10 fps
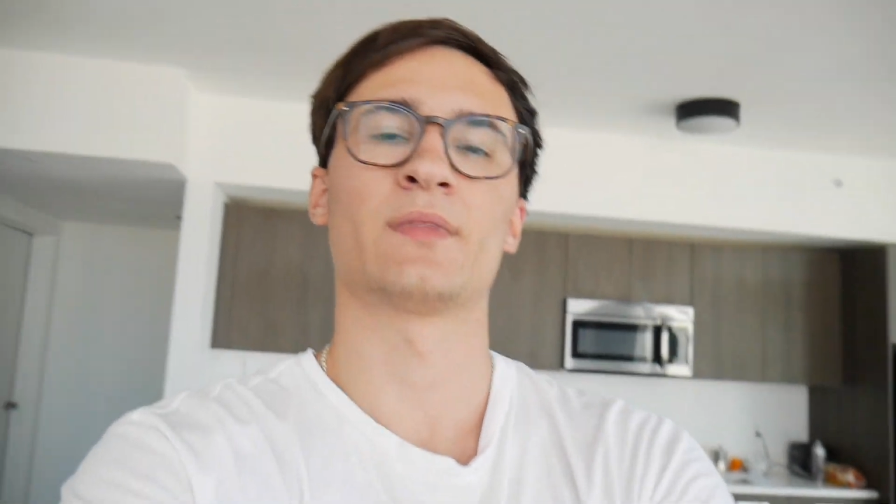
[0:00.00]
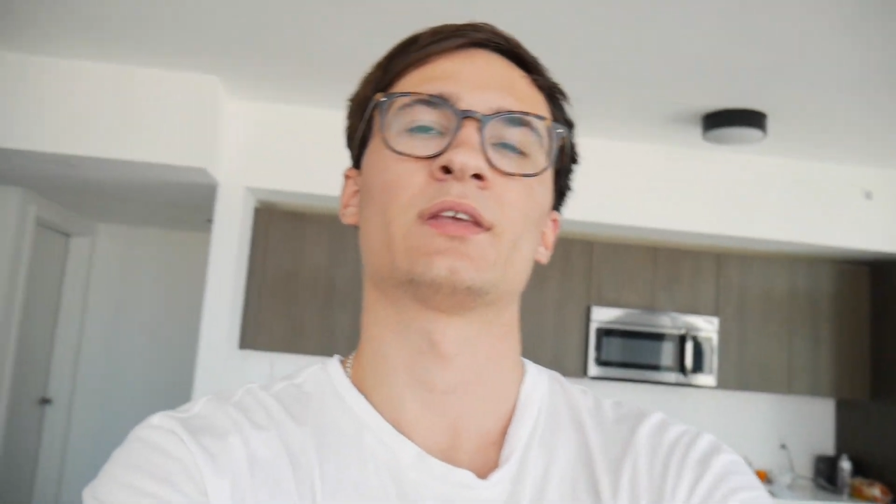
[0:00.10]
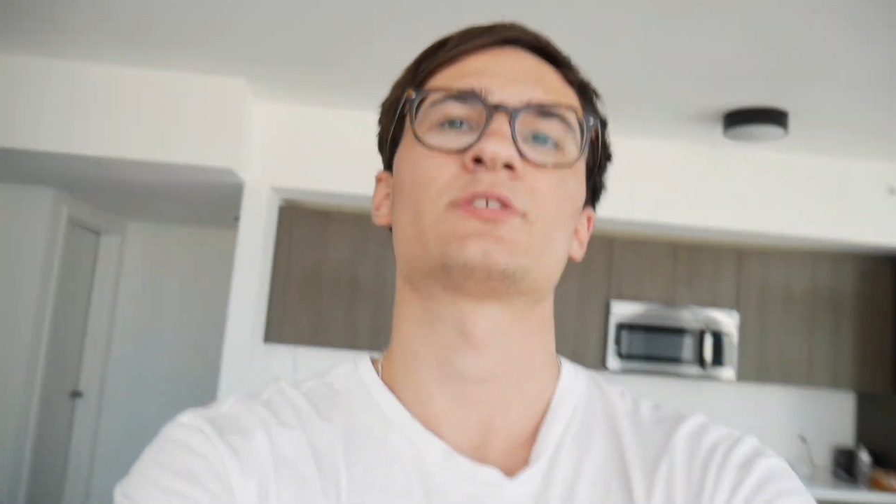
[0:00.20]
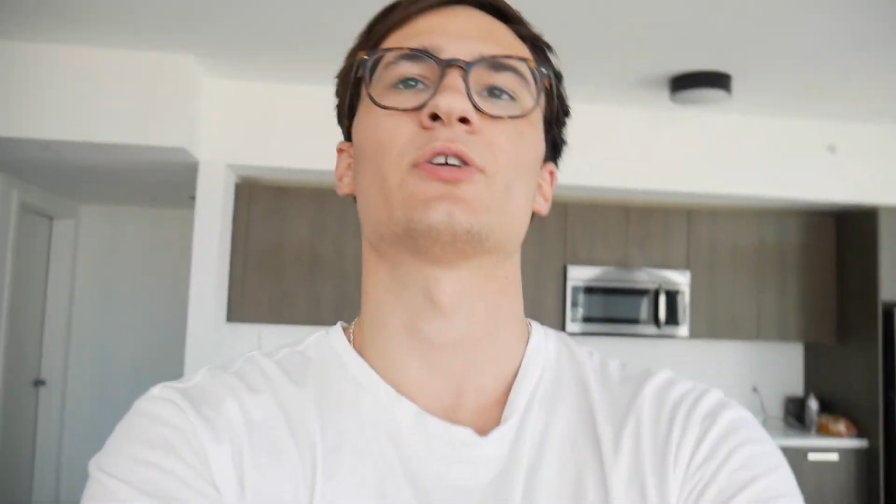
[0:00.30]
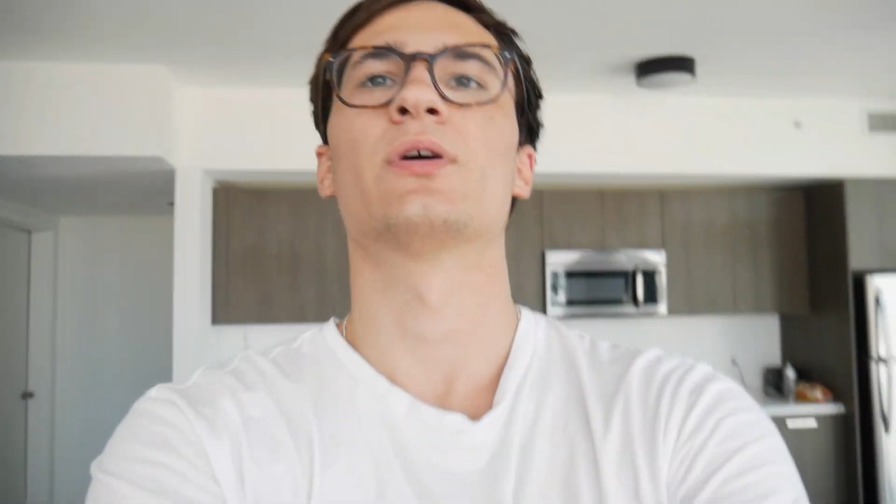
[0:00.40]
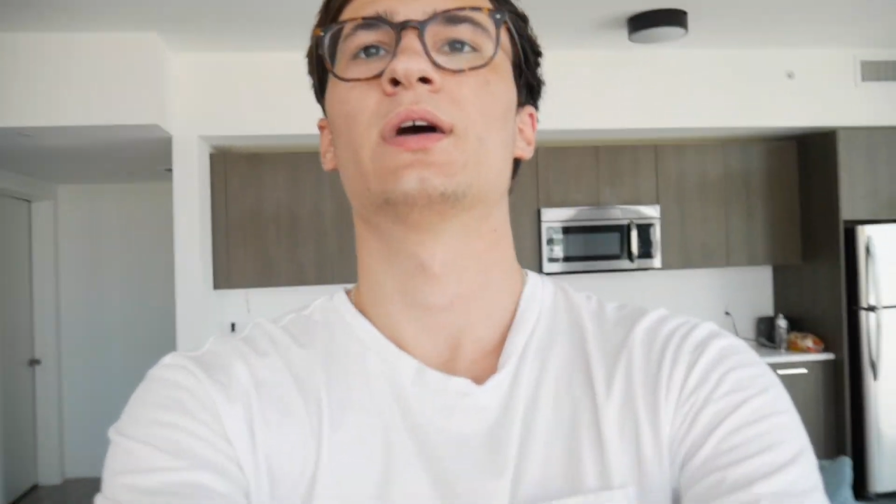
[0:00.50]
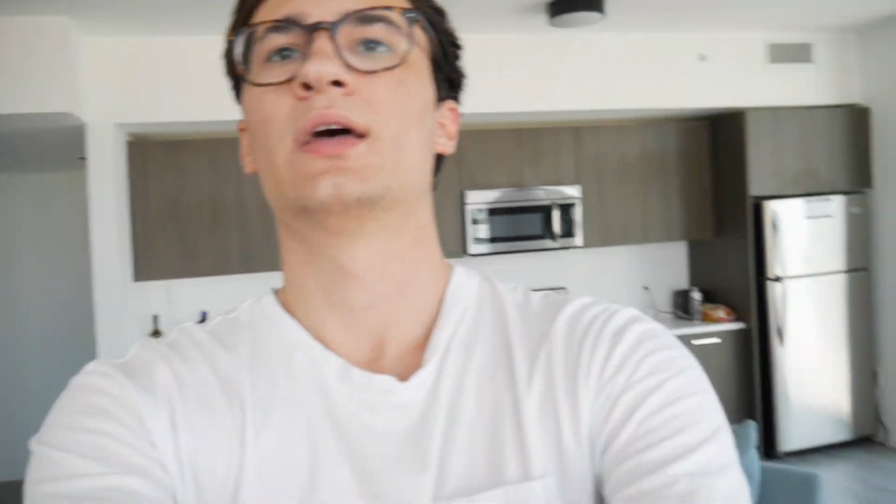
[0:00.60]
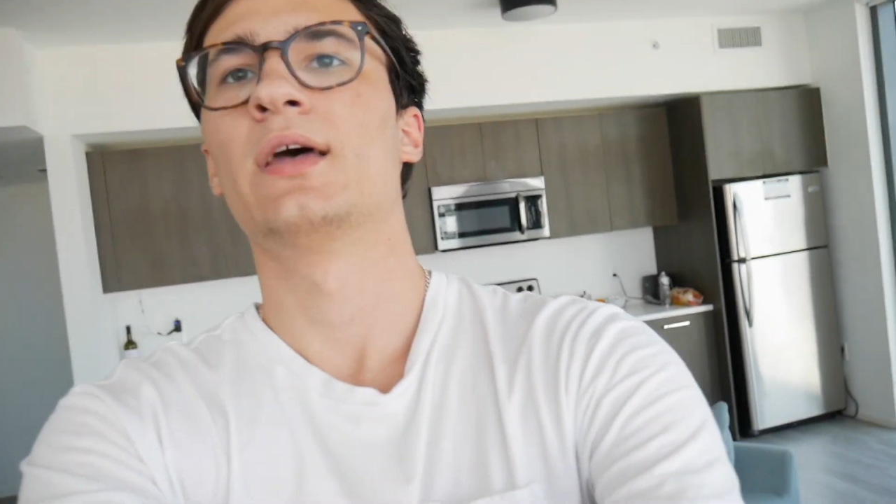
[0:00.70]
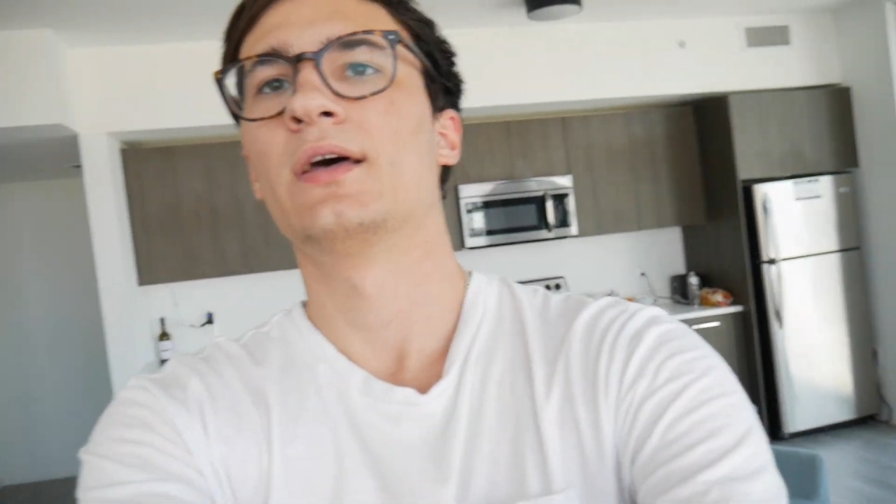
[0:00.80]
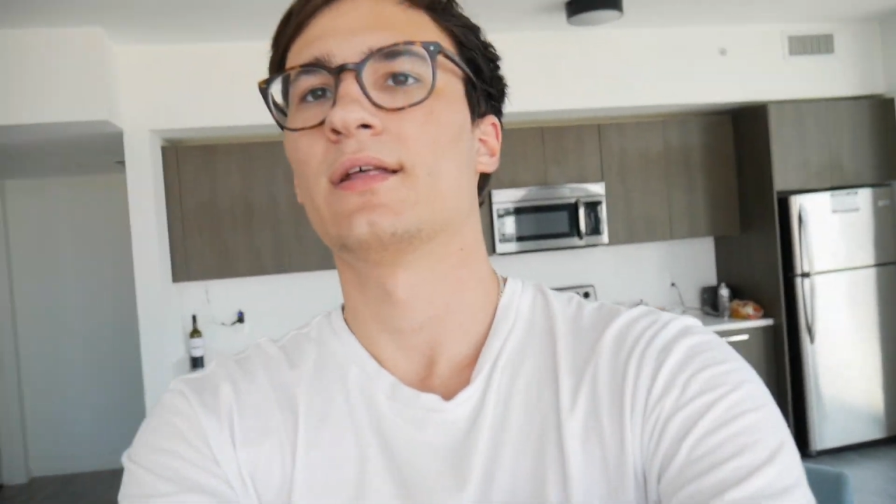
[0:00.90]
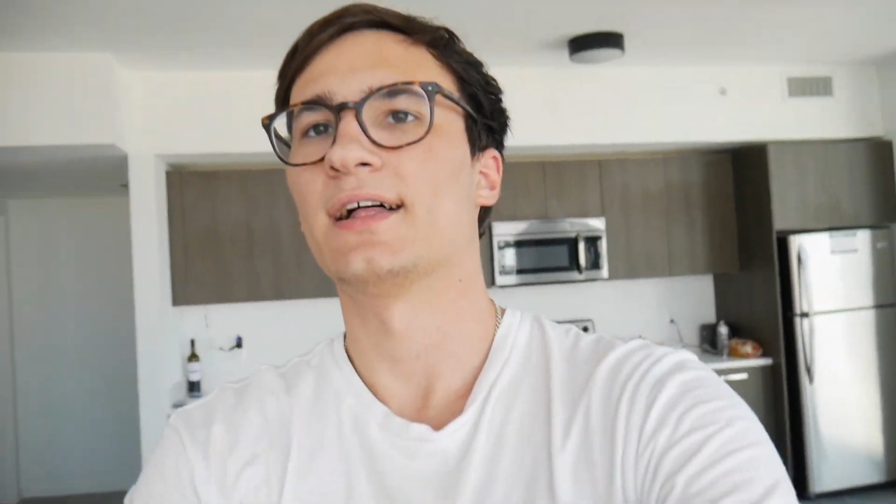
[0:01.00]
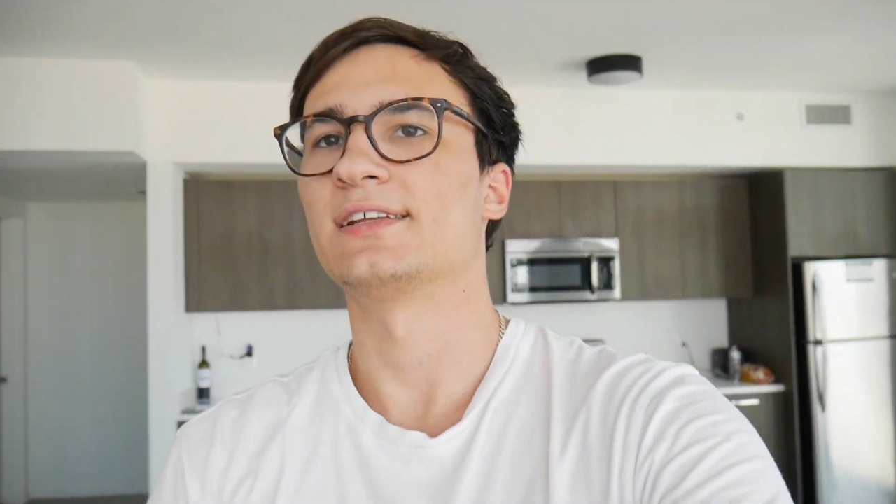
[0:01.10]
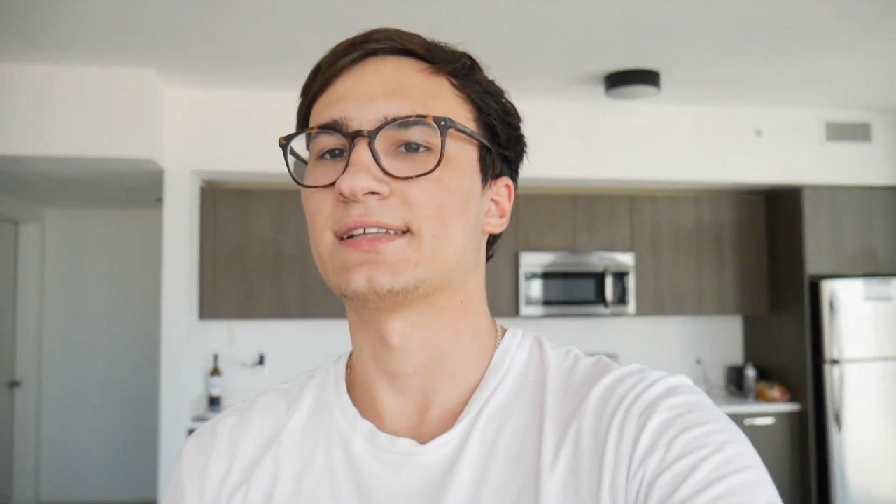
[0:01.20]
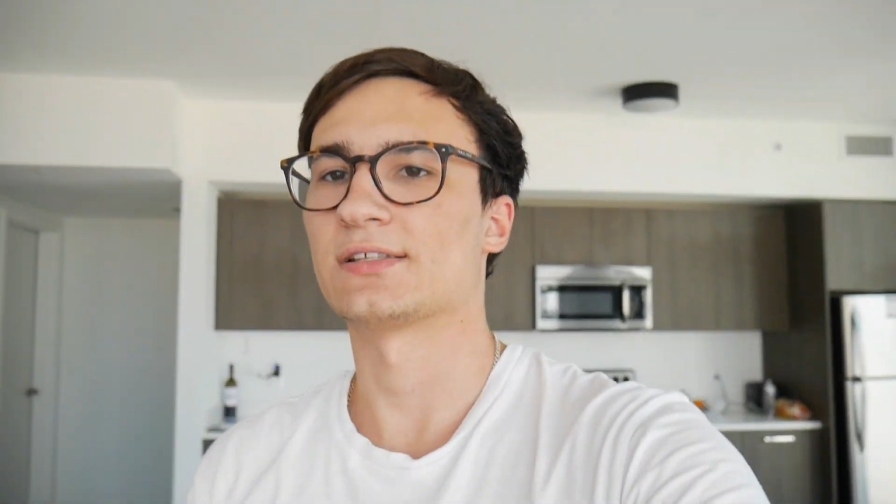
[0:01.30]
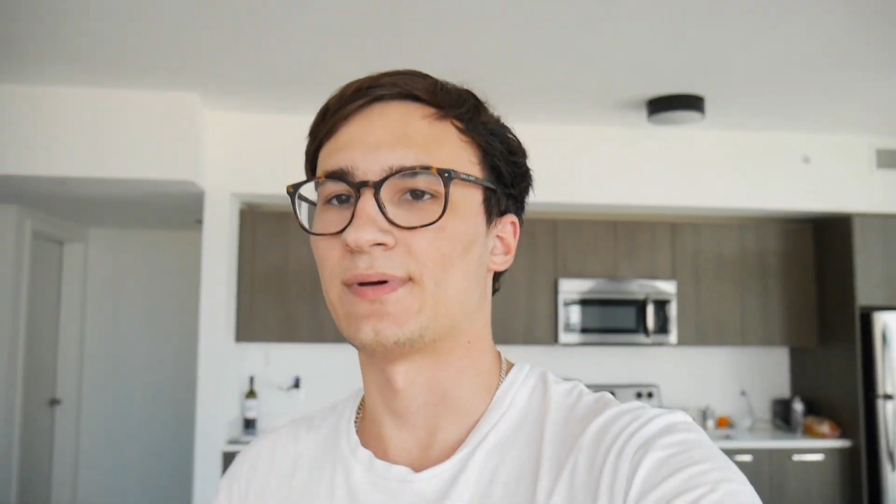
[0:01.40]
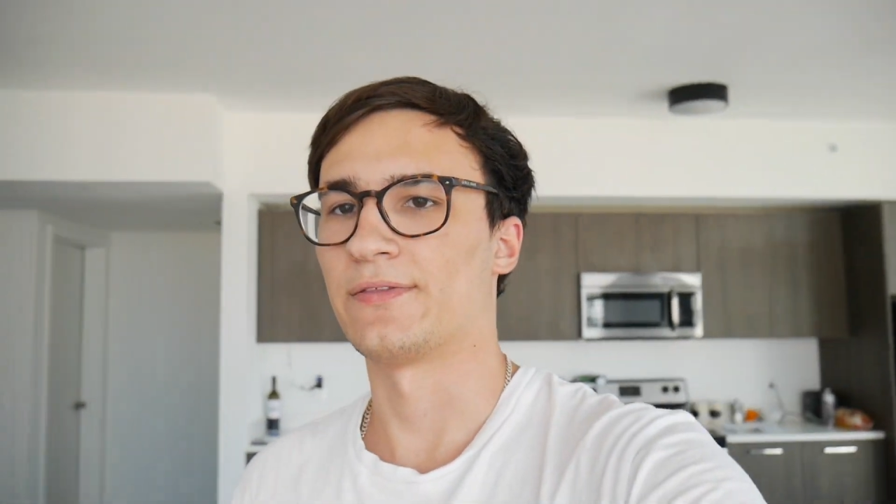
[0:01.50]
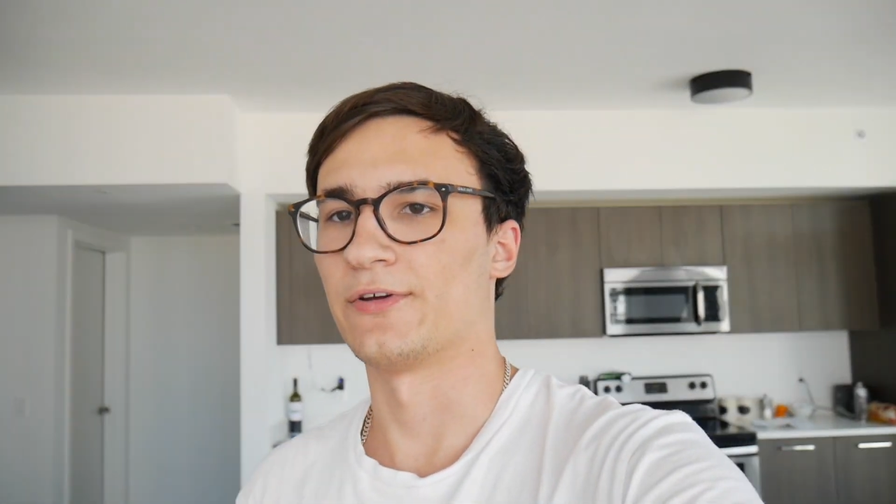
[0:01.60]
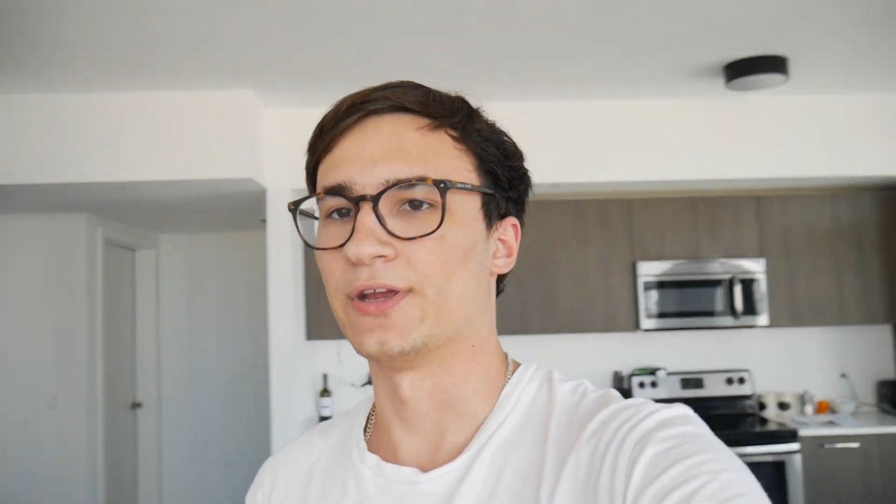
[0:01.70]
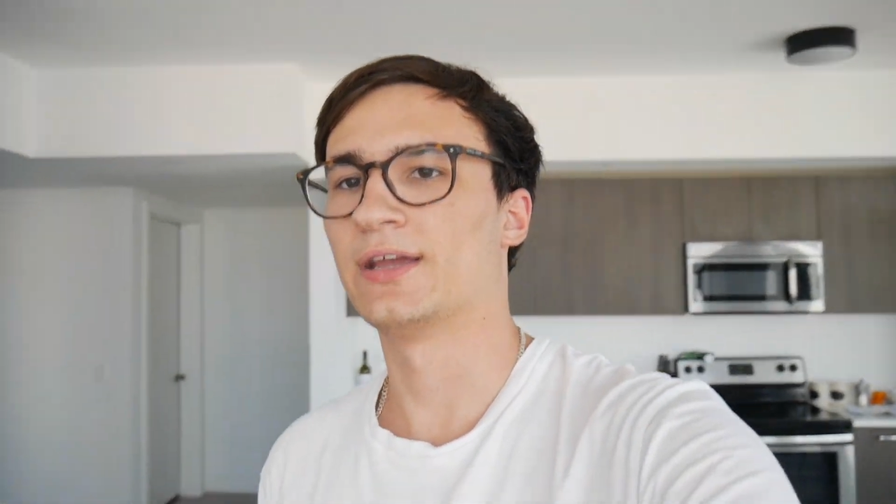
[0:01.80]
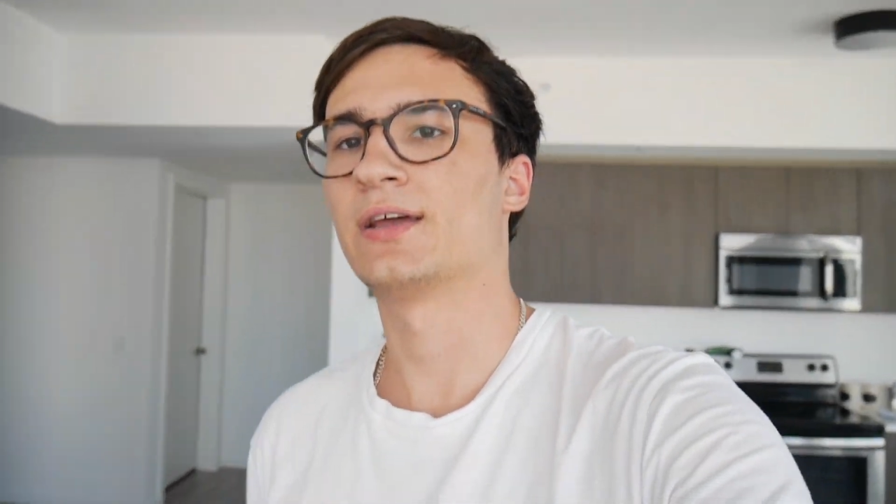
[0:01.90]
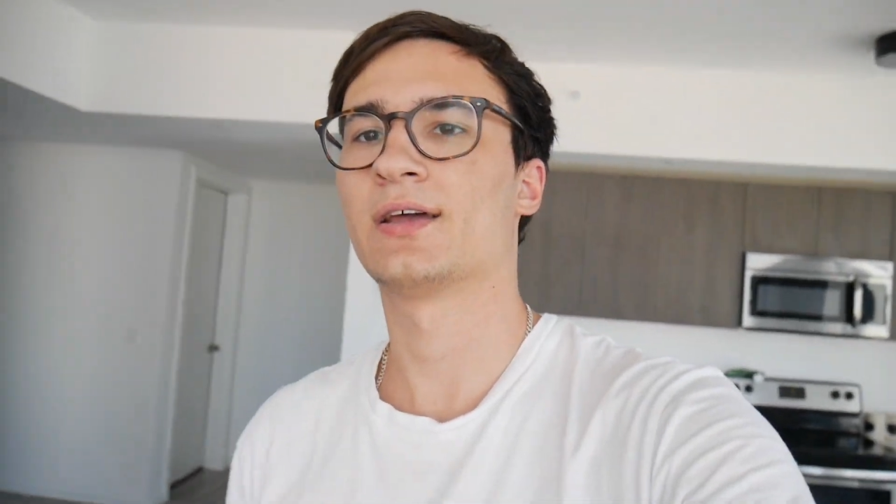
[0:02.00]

So, at least that's my theory.